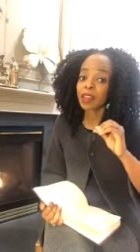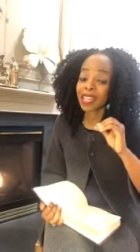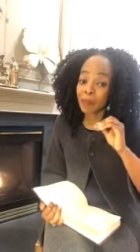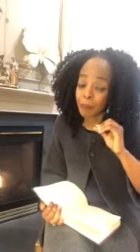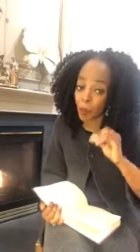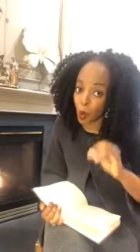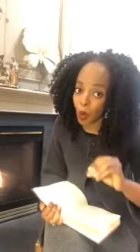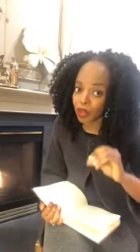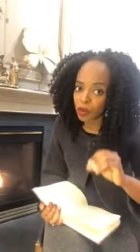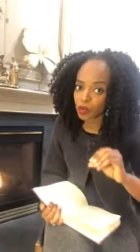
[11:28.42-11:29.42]

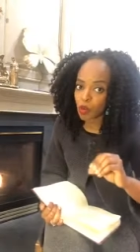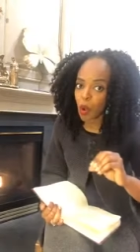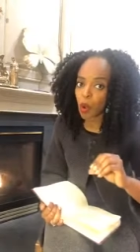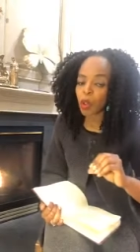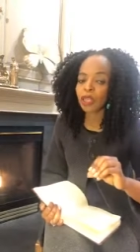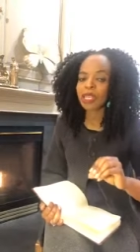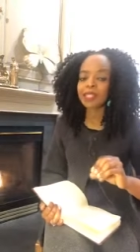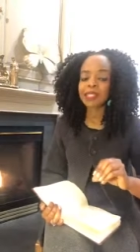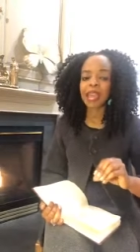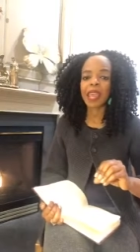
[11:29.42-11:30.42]
important role in
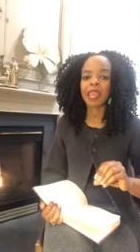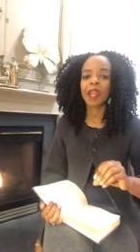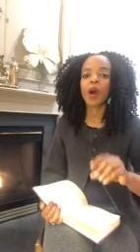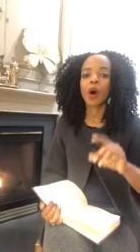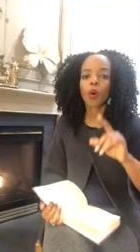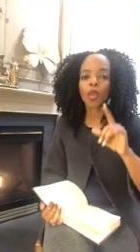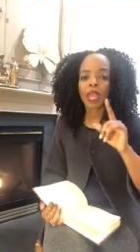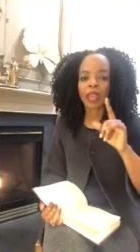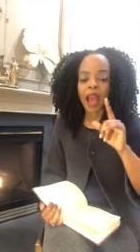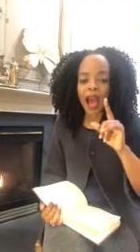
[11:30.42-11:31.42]
saying,
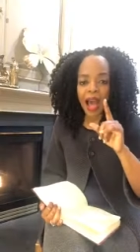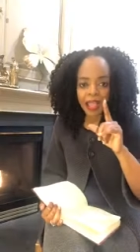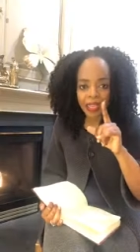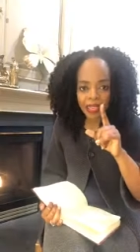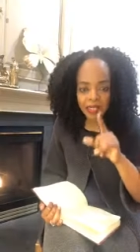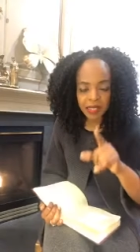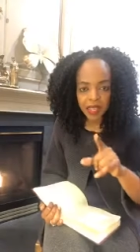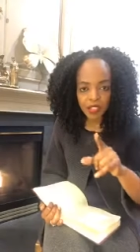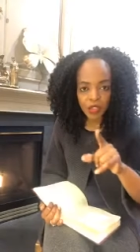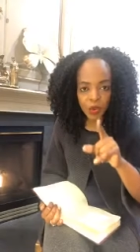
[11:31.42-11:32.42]
okay, I can
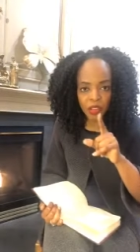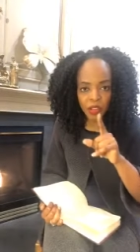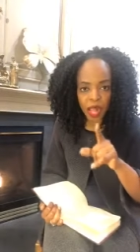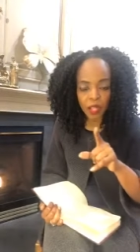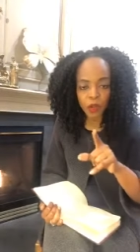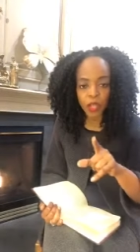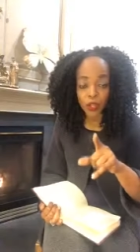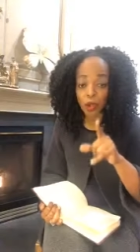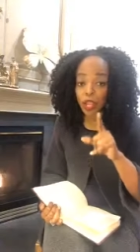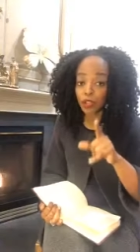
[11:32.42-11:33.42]
assess you and evaluate
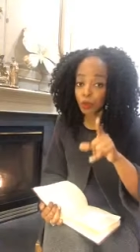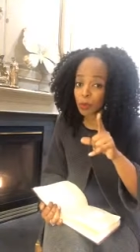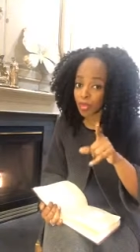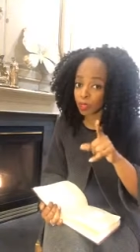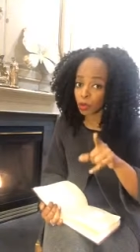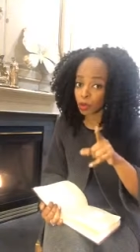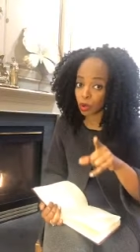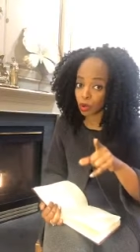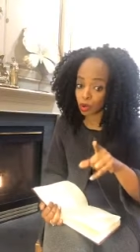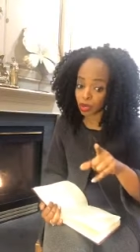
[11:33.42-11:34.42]
you, and you may look
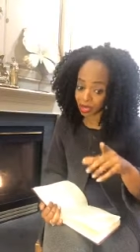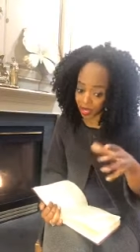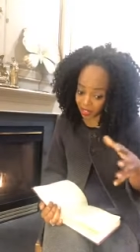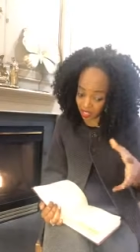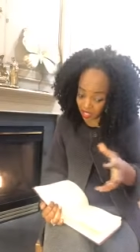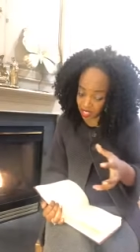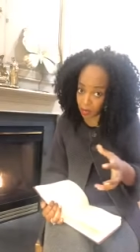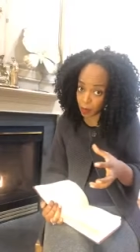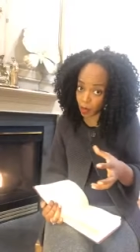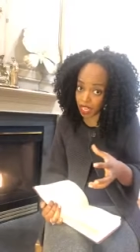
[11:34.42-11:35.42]
good in this
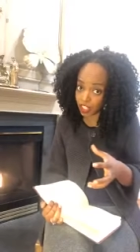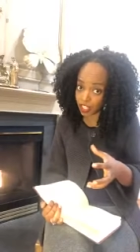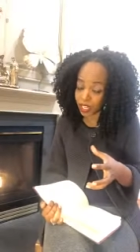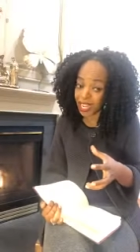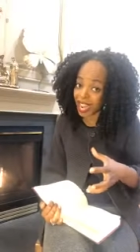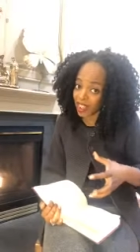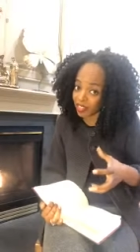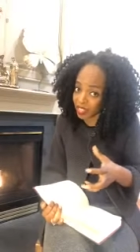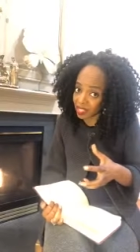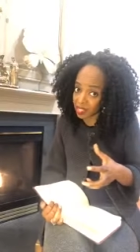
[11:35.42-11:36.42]
simulation,
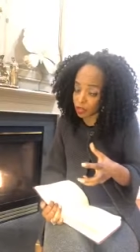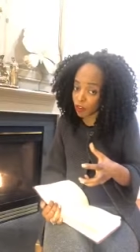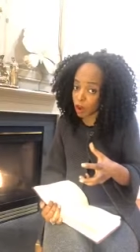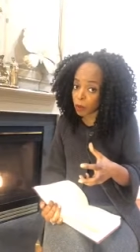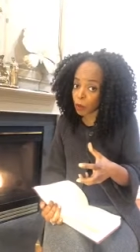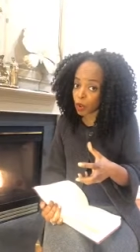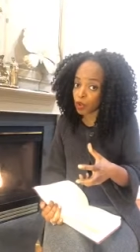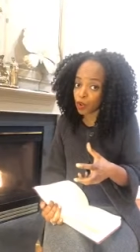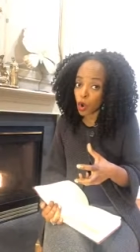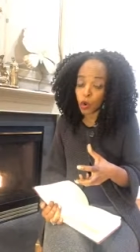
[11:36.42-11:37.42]
in this environment where
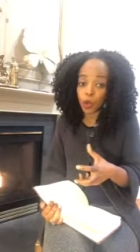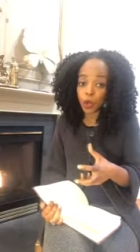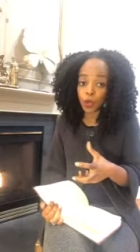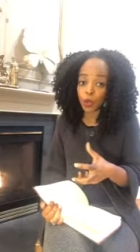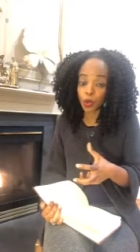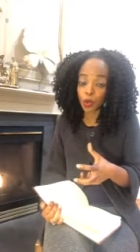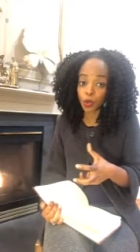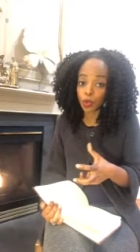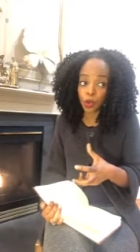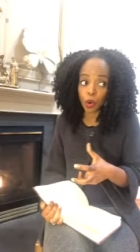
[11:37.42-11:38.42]
you know you know
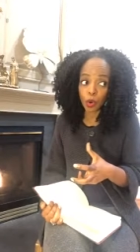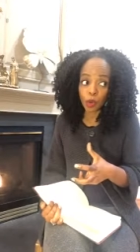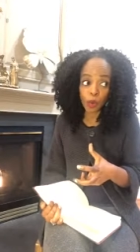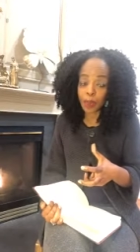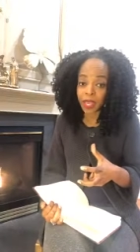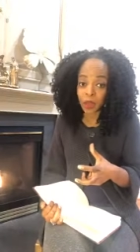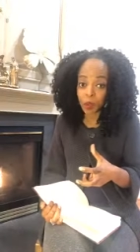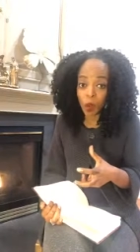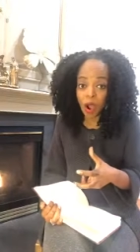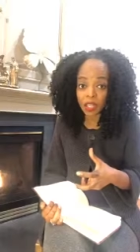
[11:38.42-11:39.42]
you're you're being
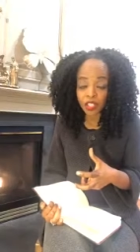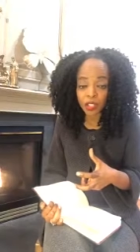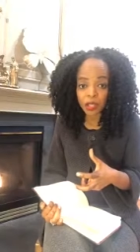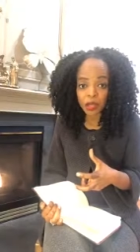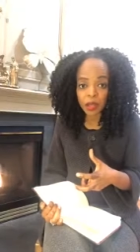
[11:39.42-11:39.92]
watched.